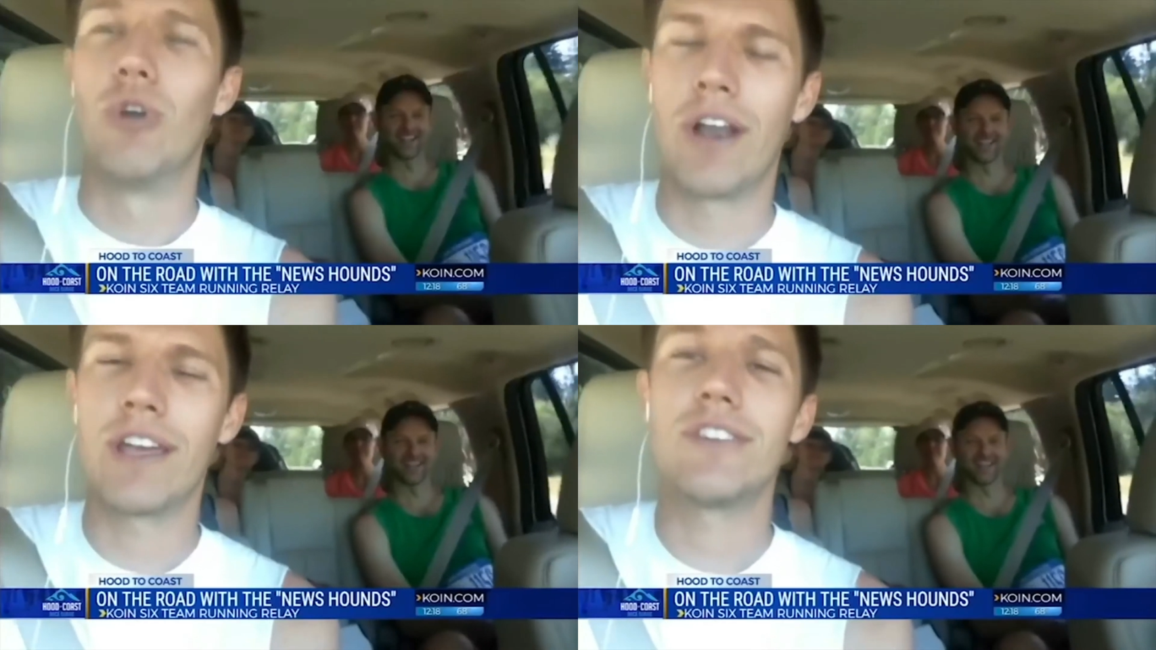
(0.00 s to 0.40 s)

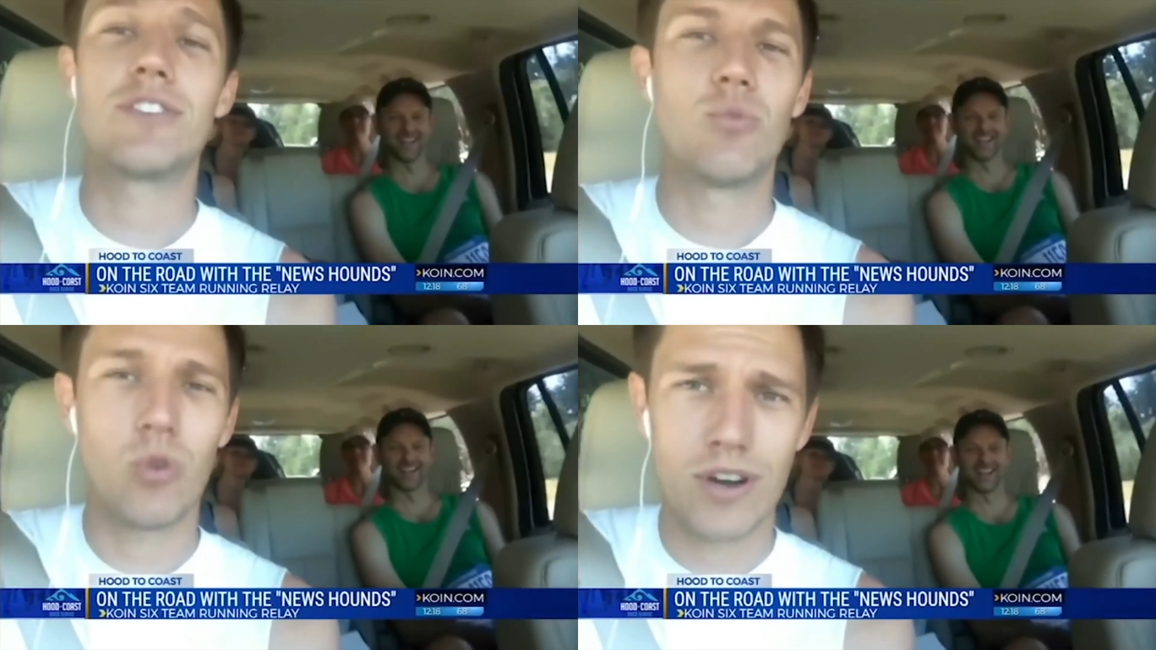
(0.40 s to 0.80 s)
Speaker 1: Running is
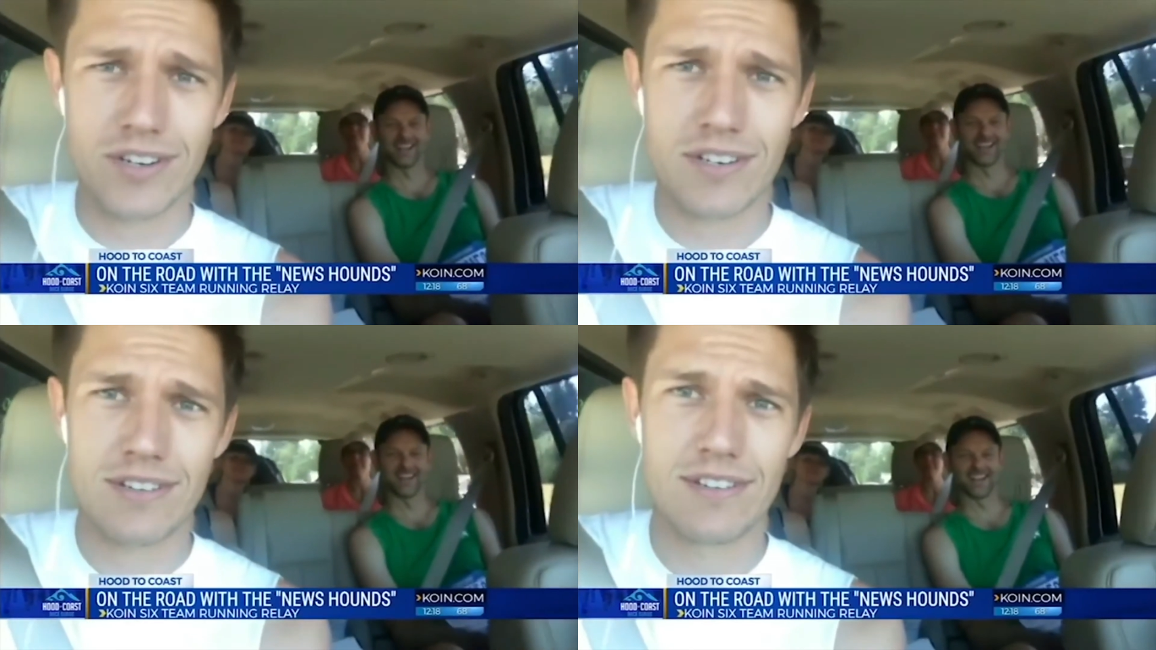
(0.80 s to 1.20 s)
the
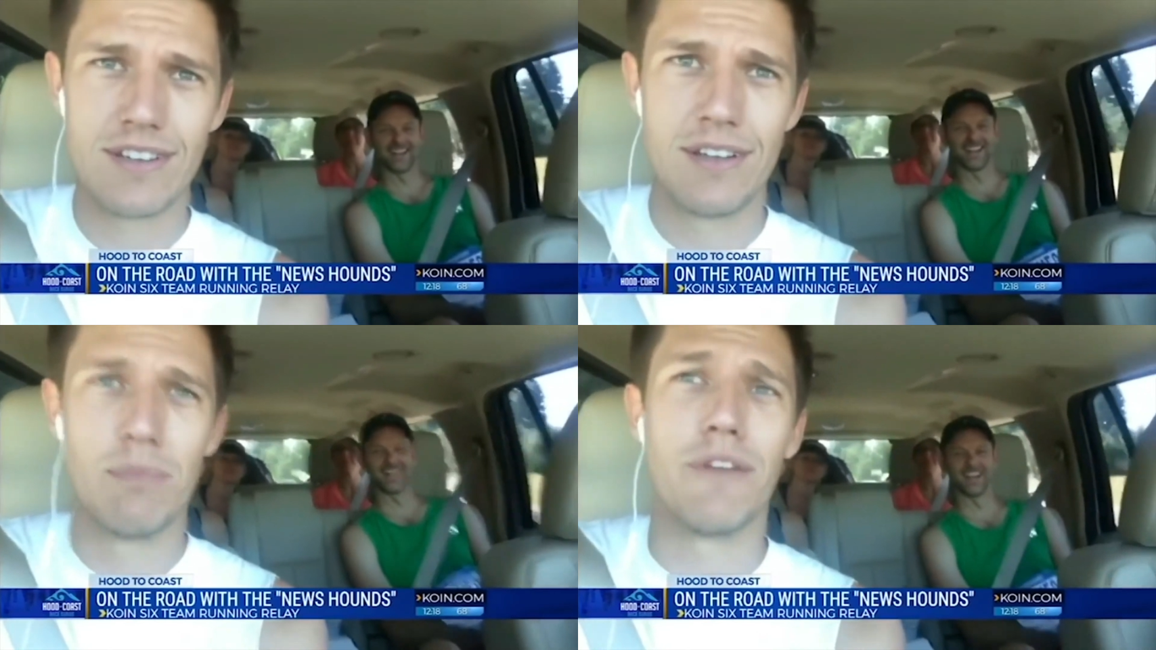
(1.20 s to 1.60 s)
worst,
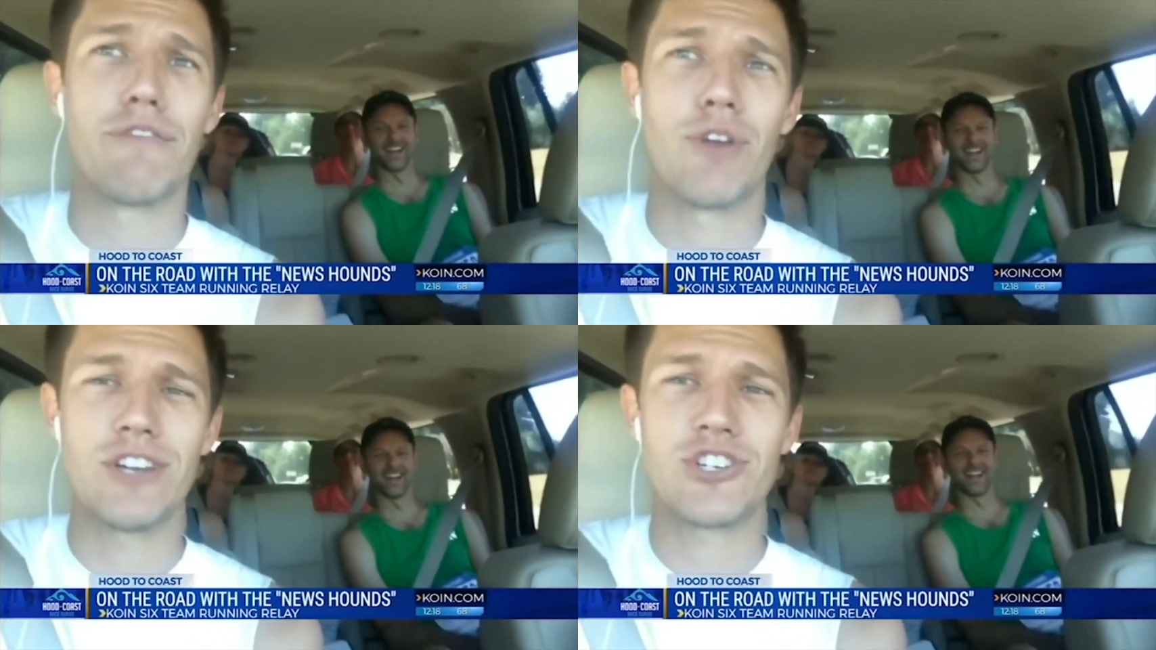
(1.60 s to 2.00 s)
but
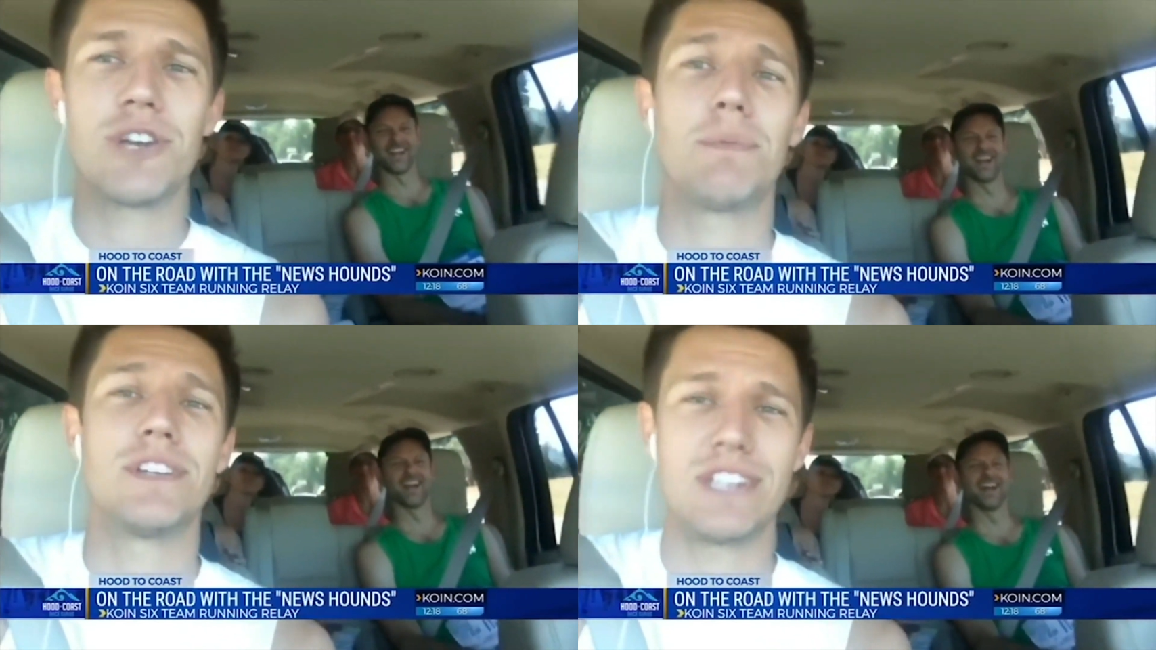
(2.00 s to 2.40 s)

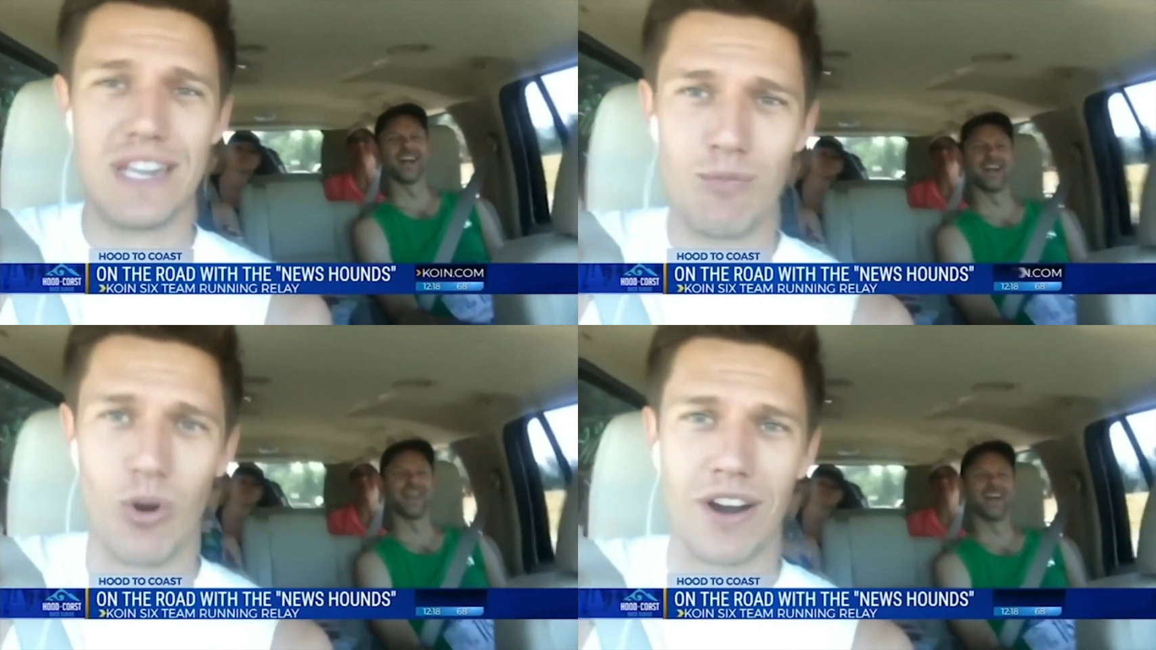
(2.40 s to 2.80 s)
friendship and
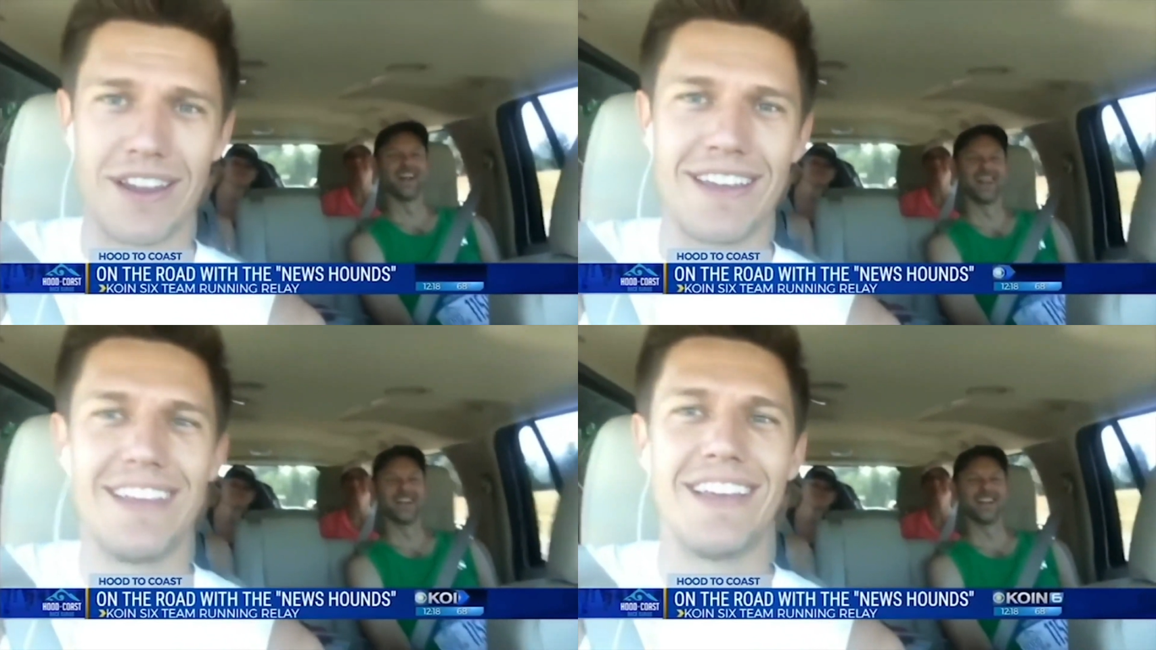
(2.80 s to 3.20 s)
teamwork
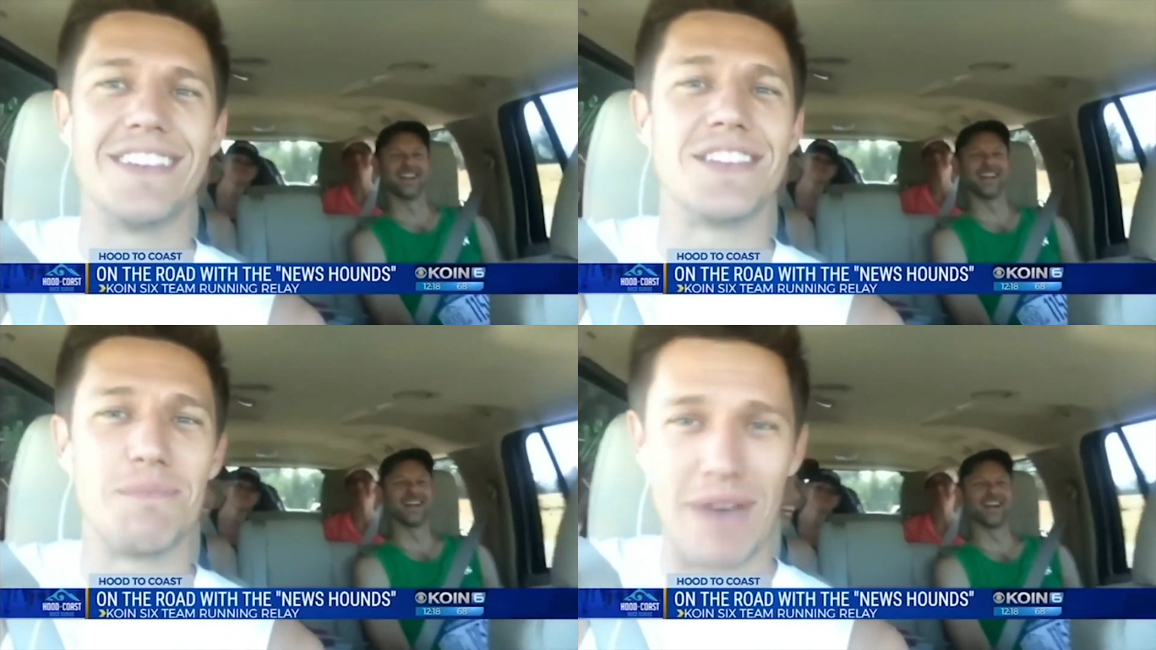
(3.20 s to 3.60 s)
is the